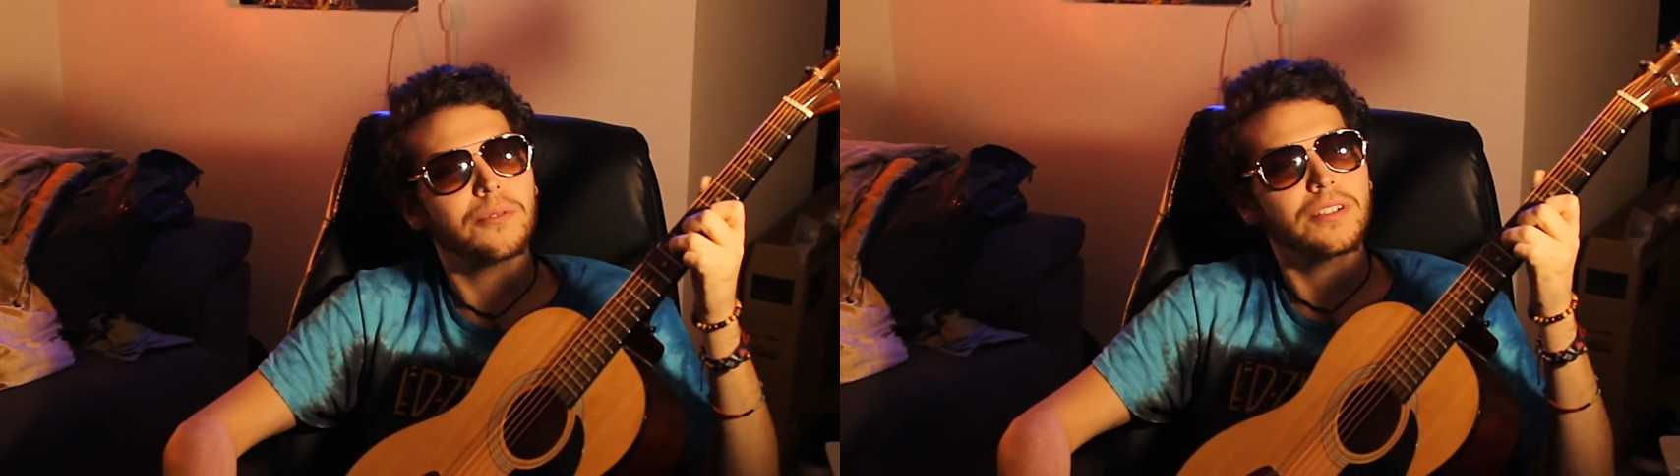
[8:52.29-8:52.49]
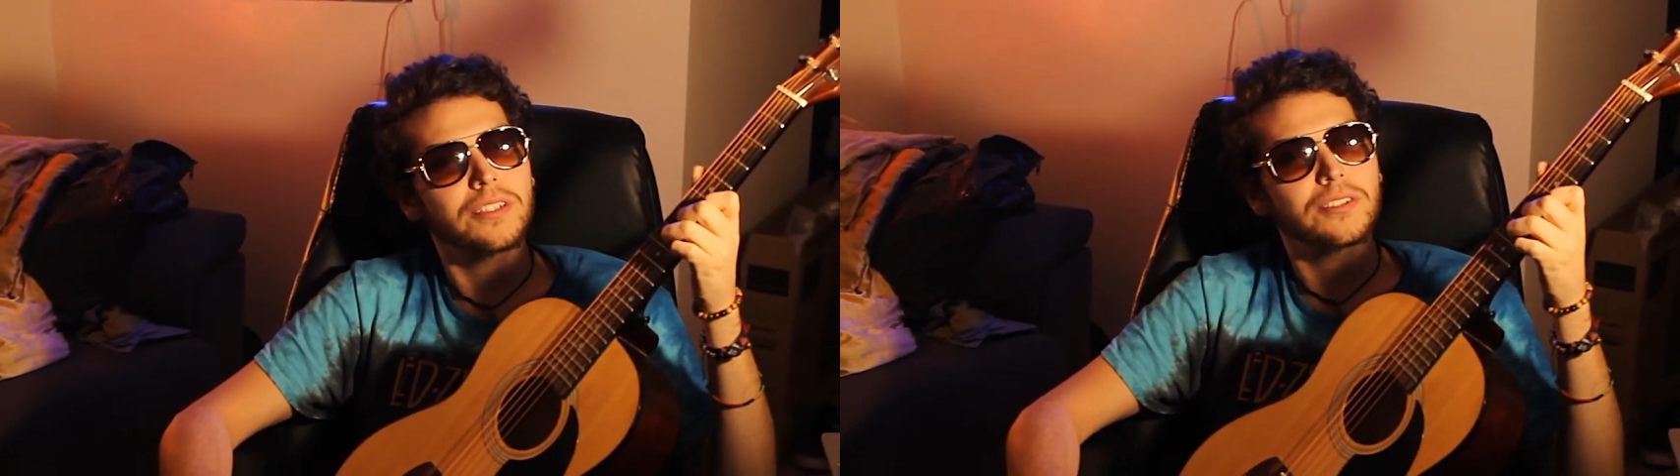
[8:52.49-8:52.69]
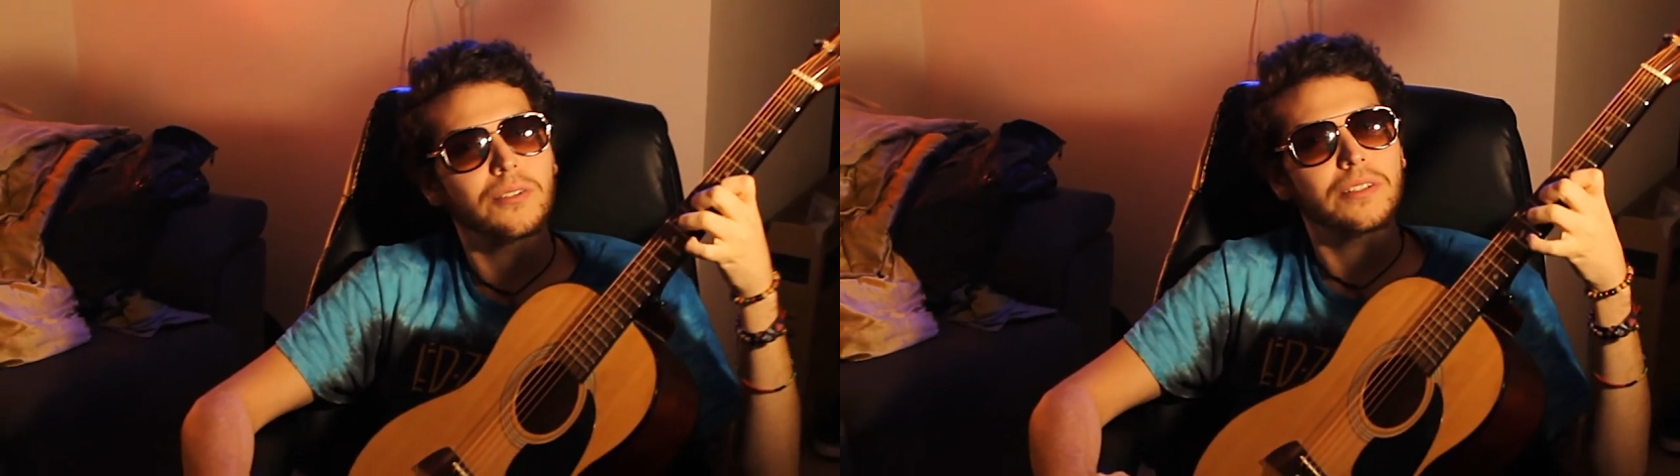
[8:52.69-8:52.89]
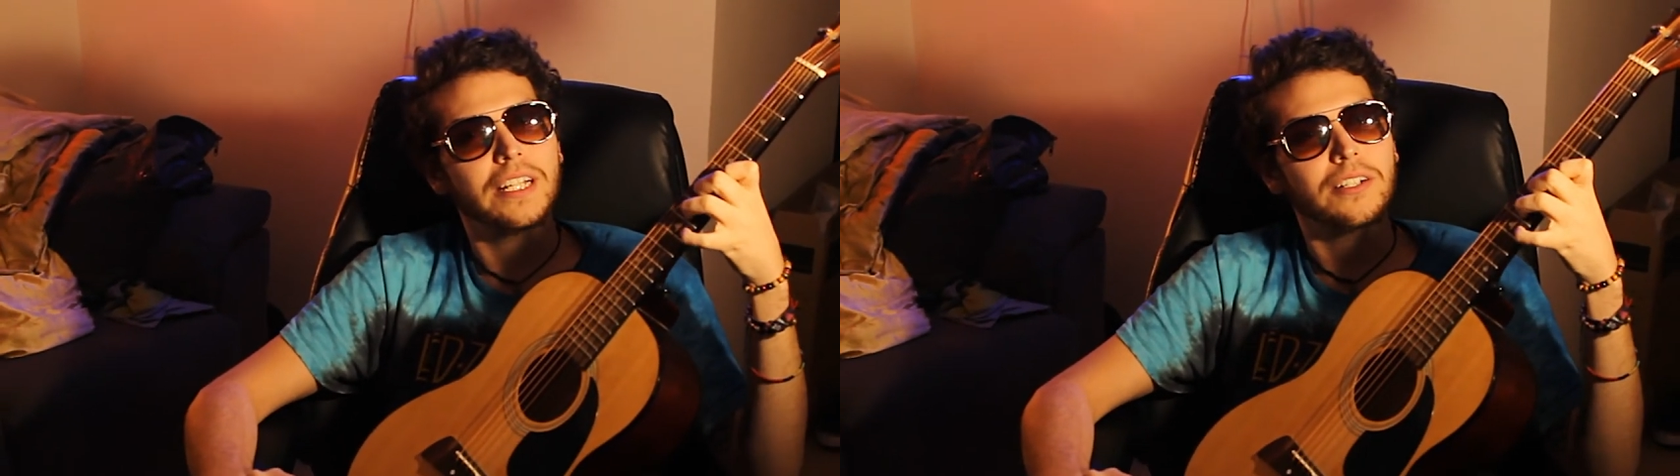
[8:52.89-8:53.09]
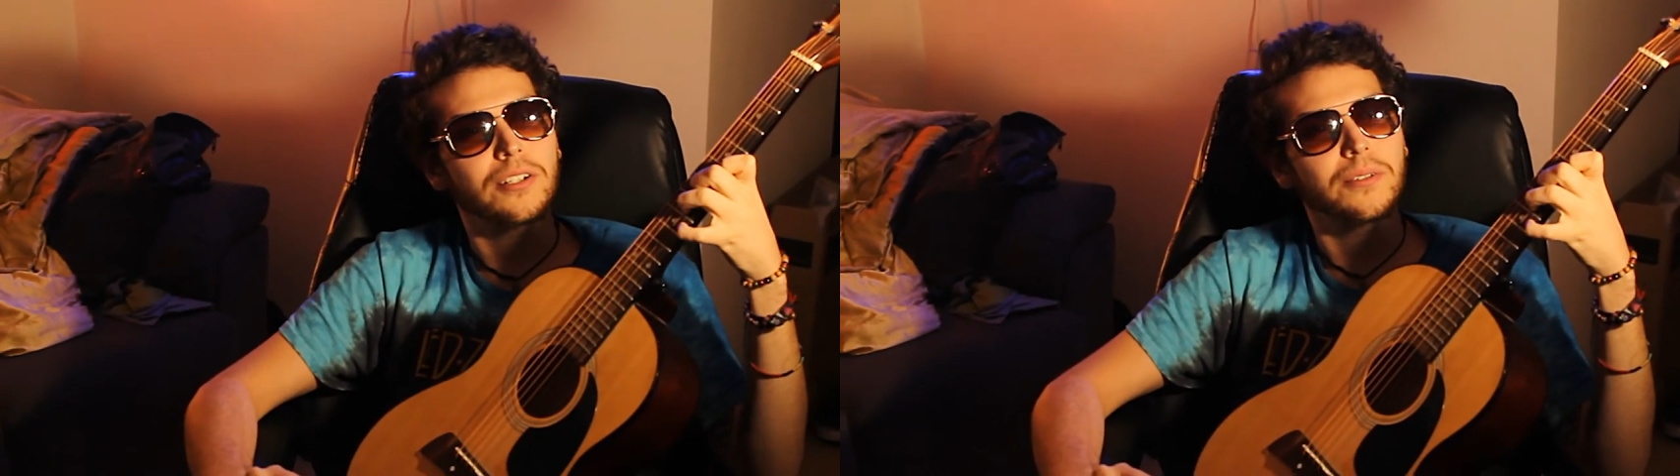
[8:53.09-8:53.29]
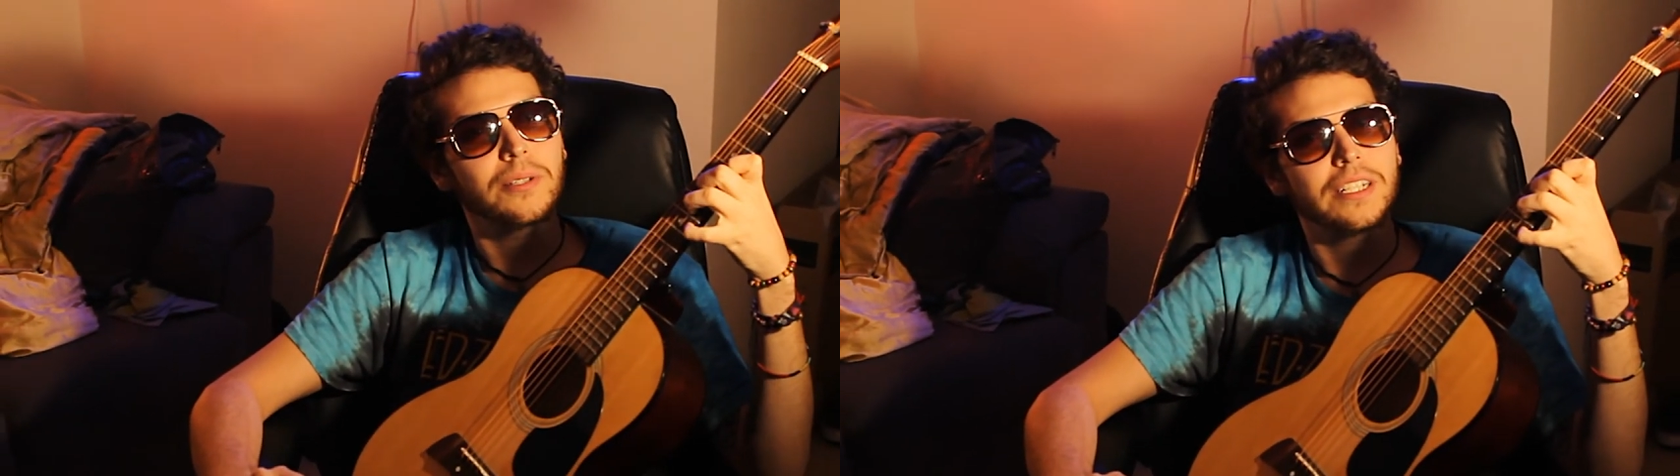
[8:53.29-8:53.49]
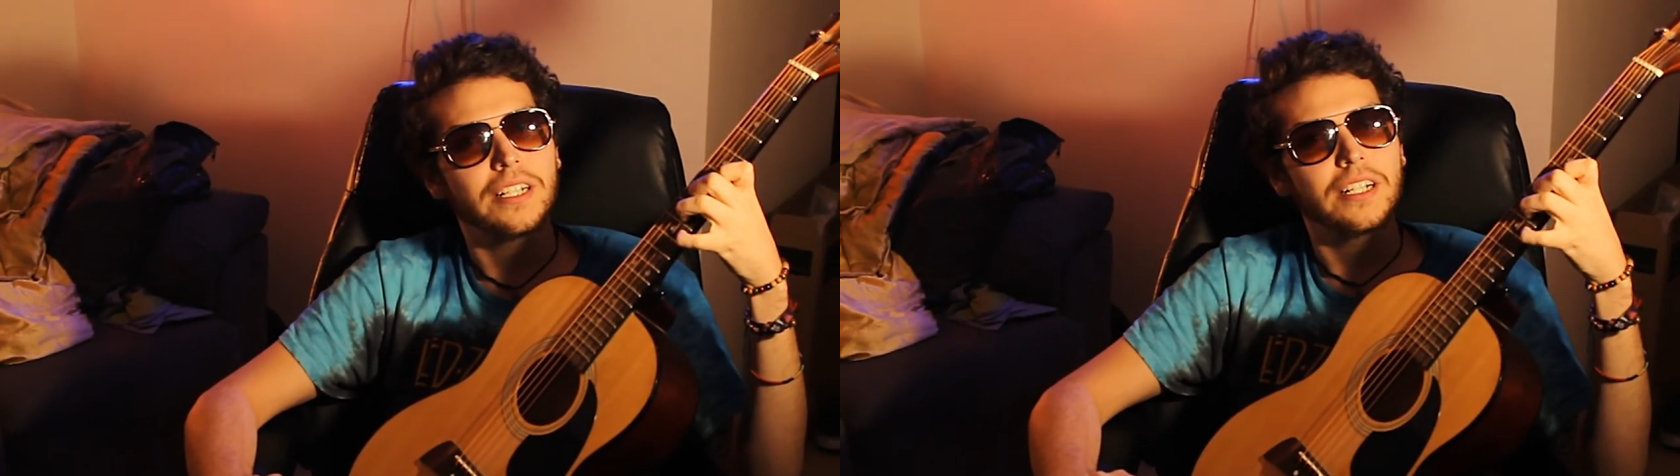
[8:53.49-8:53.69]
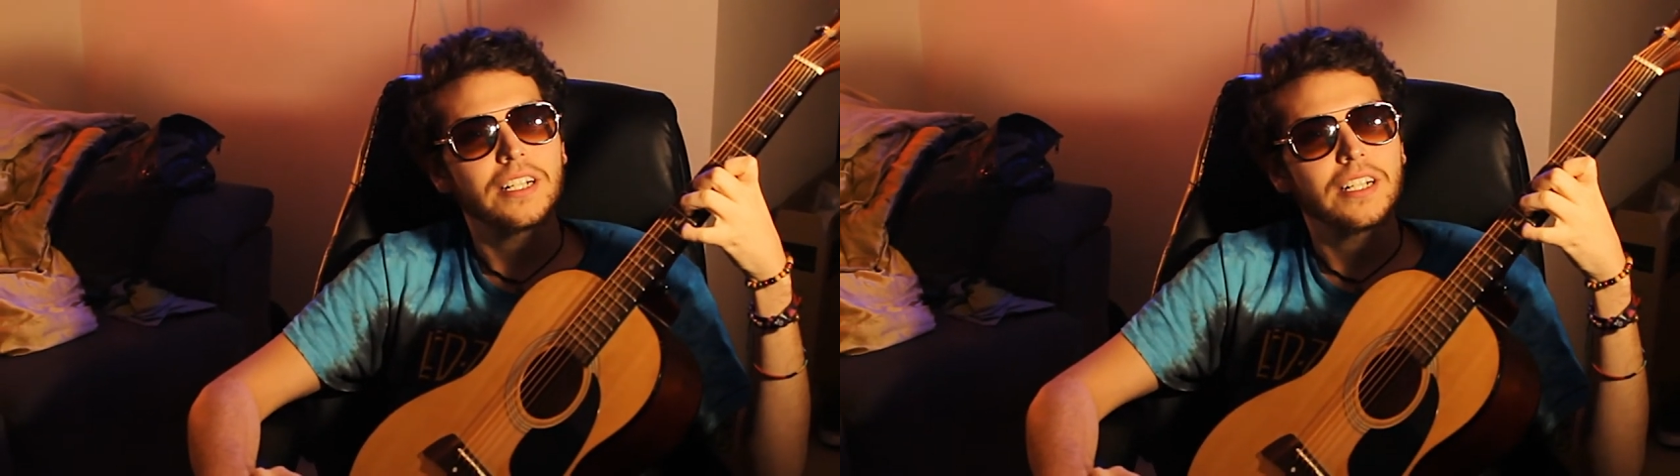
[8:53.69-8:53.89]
really don't like going.